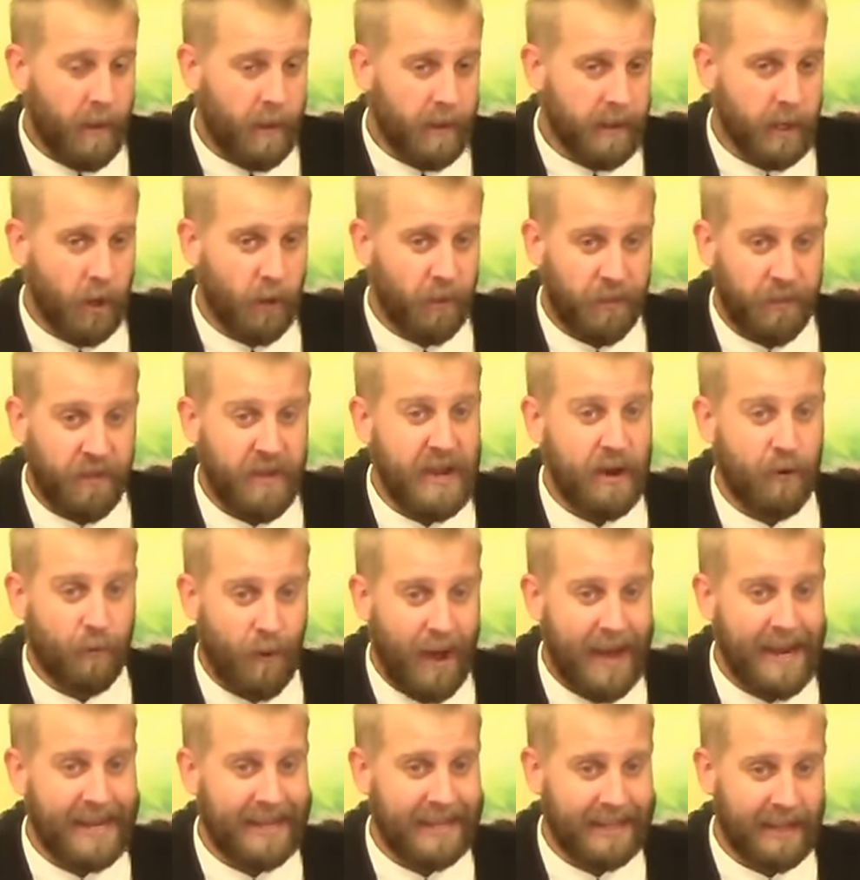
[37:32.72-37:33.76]
you know,
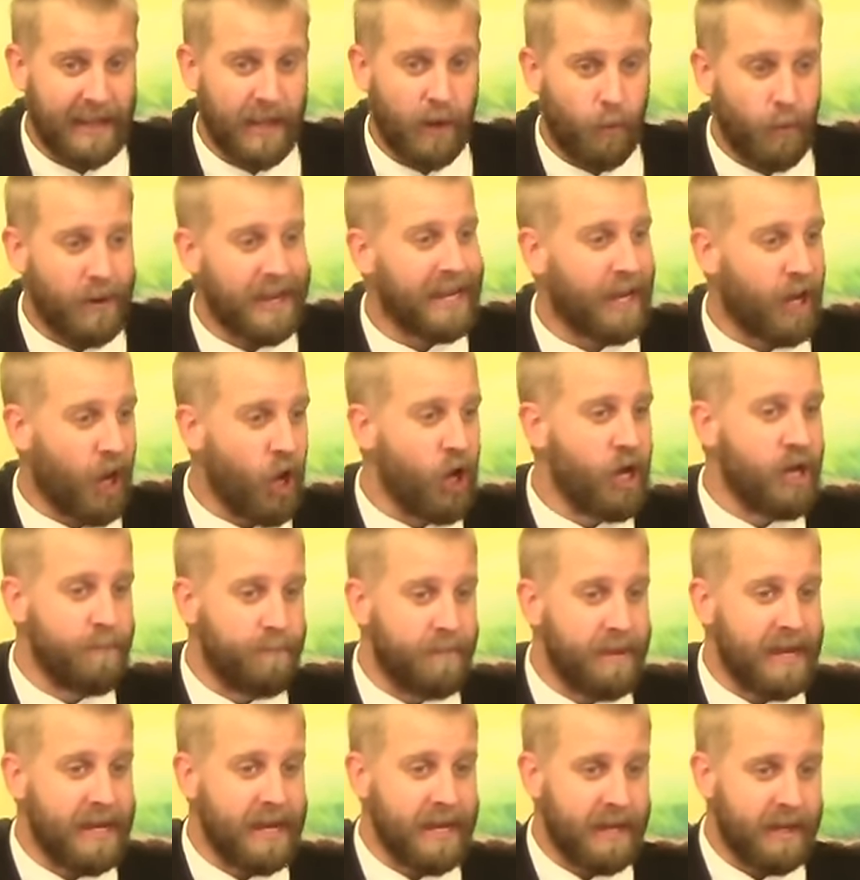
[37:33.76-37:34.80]
theoretically we could
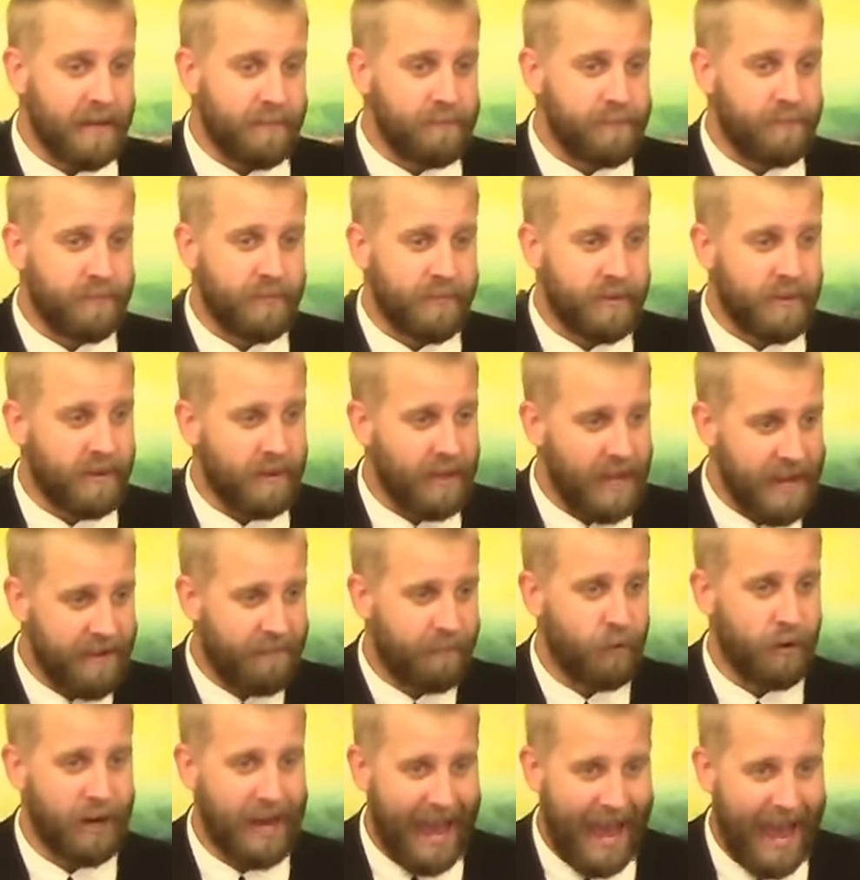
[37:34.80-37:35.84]
be
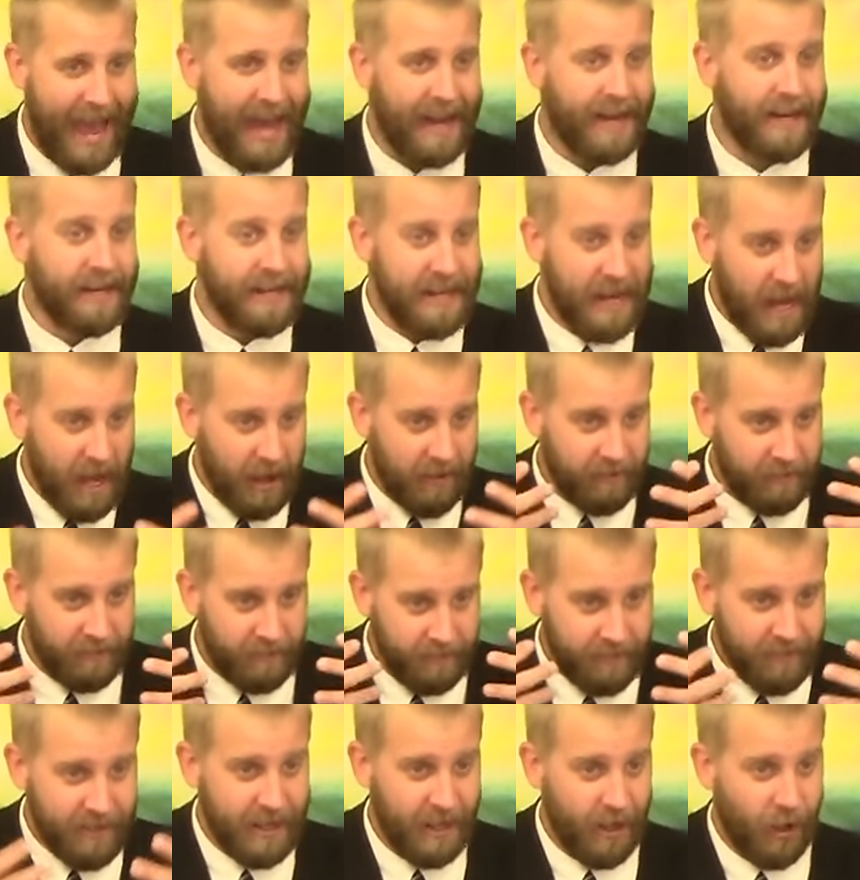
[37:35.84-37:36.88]
if we had
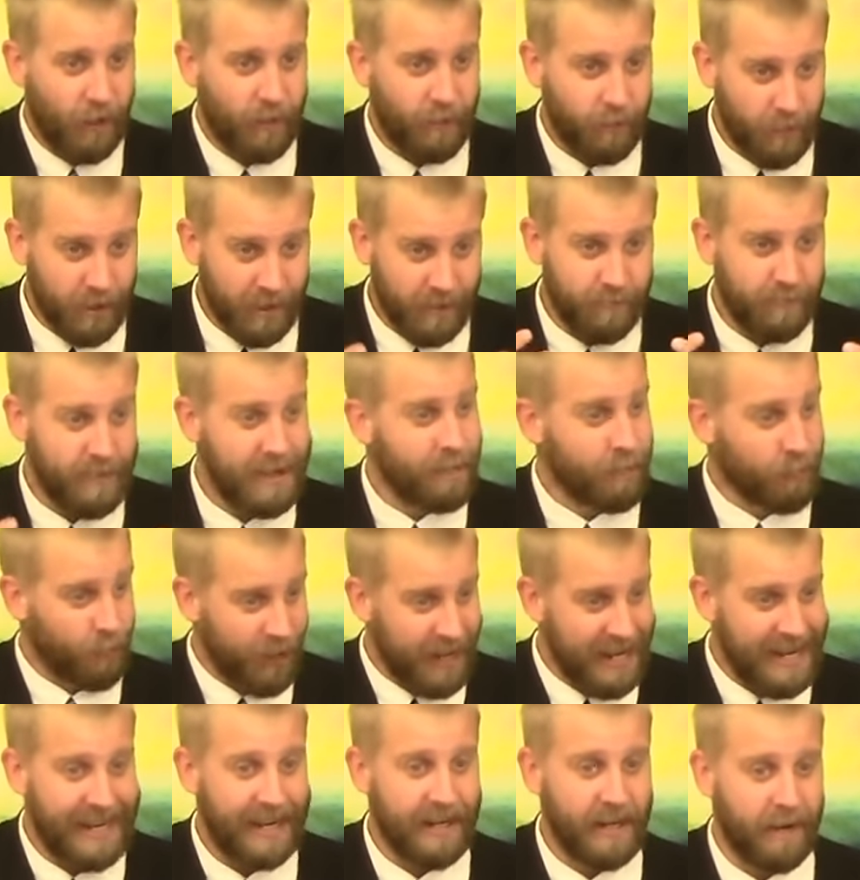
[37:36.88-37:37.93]
enough, you know, if we've been
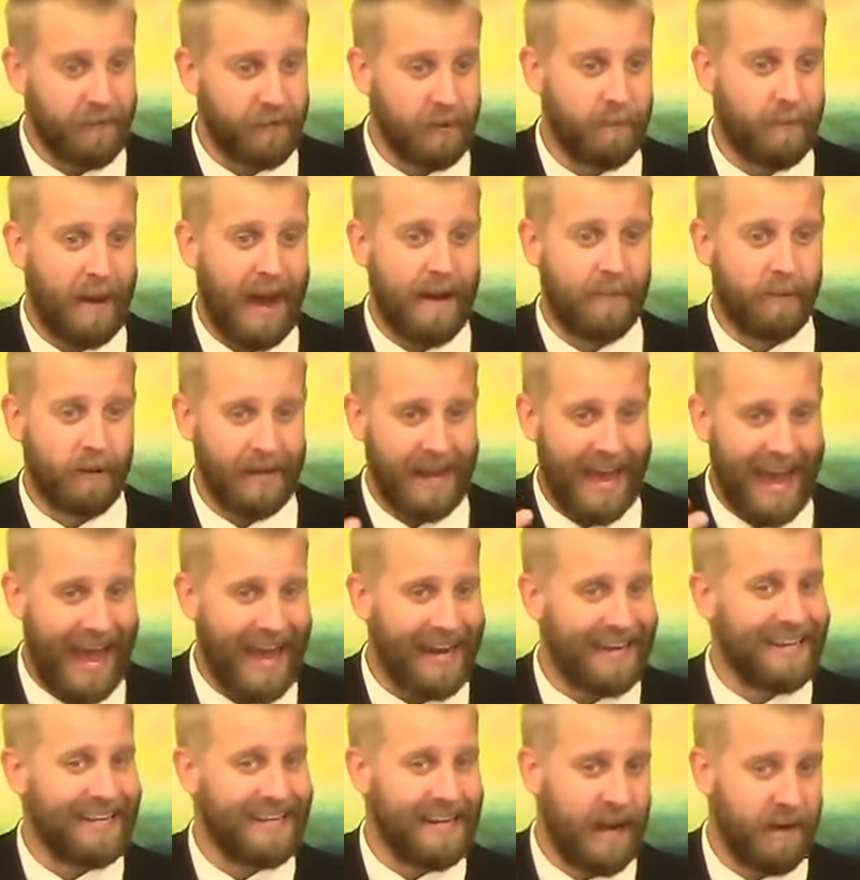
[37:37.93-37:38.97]
reading enough of the Bible and
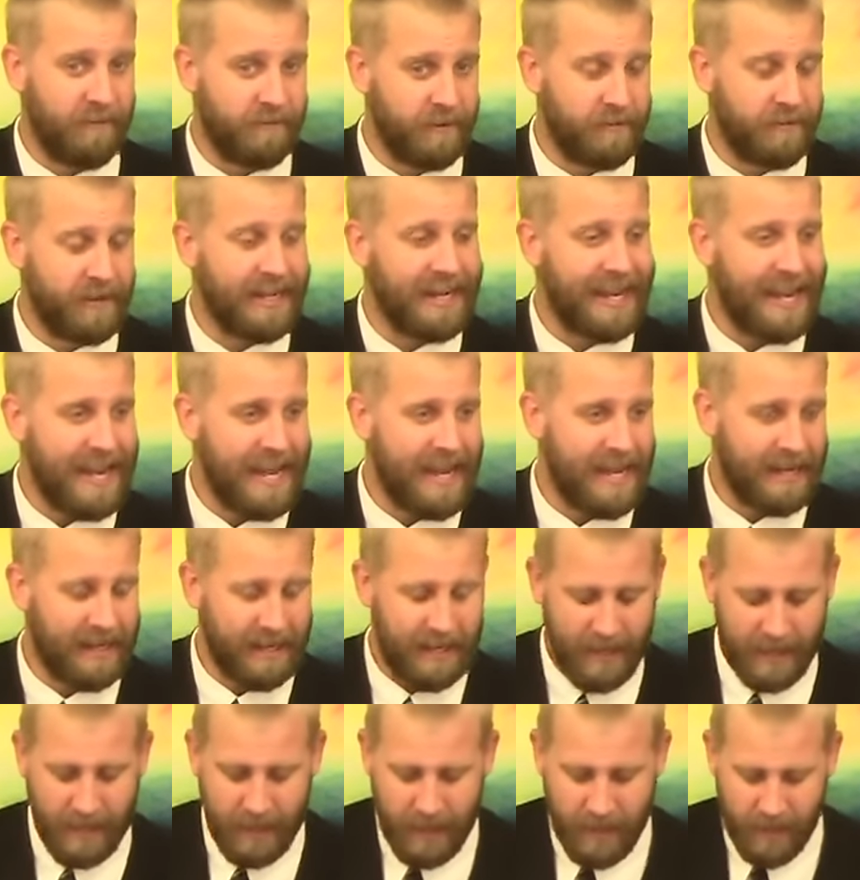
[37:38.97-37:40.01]
had enough of it
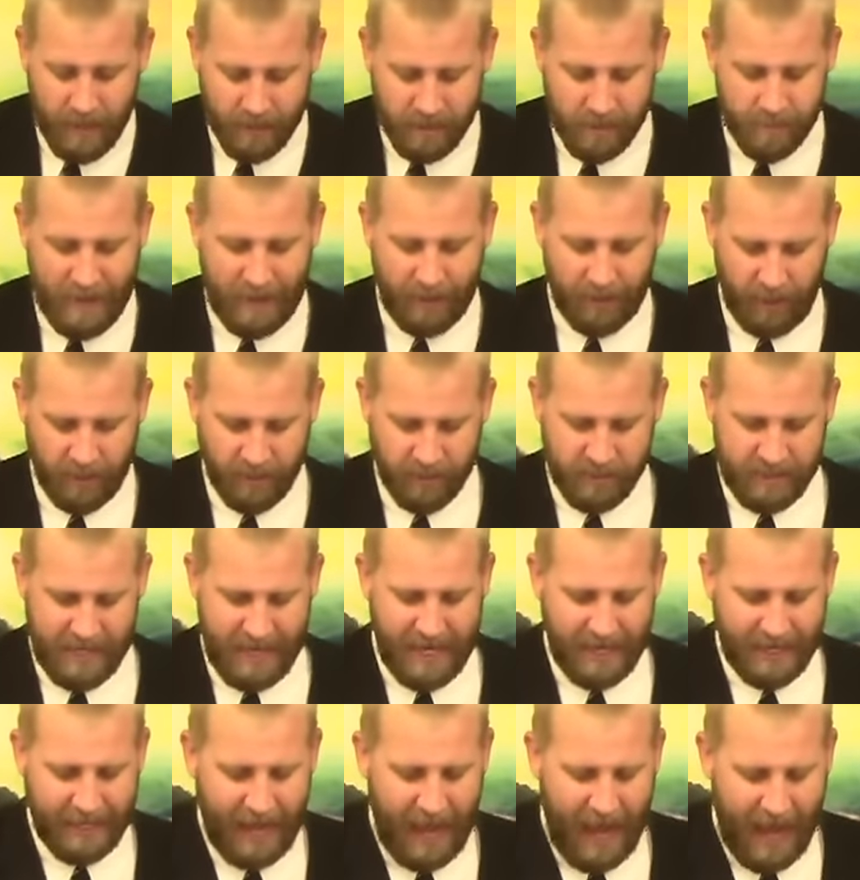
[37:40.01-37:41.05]
in to be able to
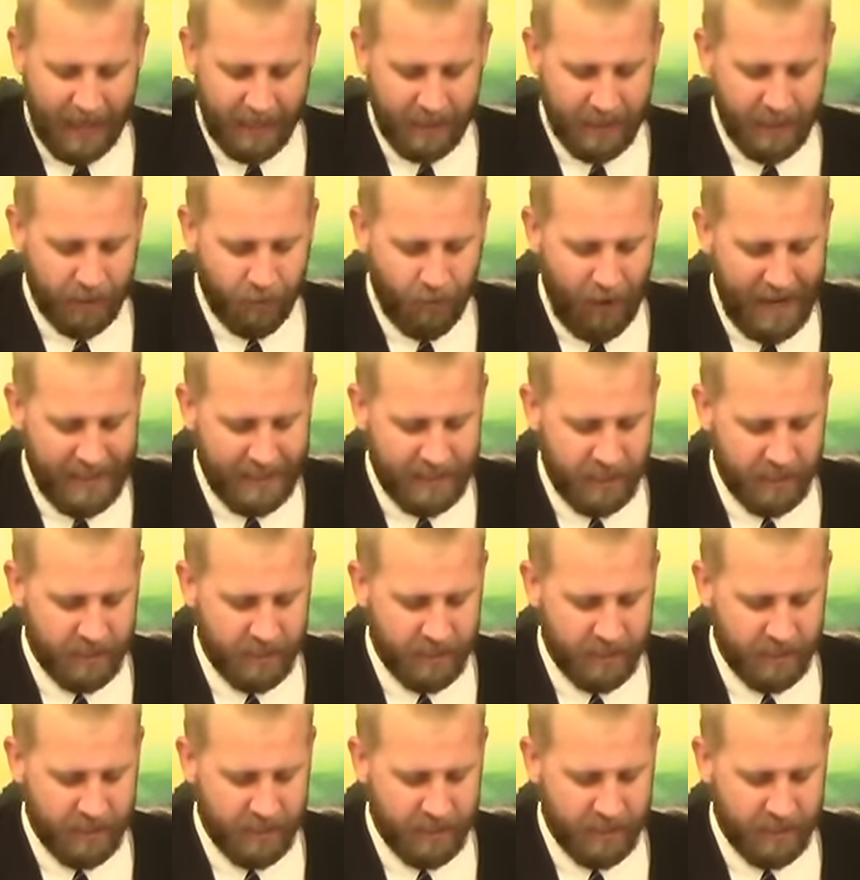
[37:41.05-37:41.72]
understand it, God could grant the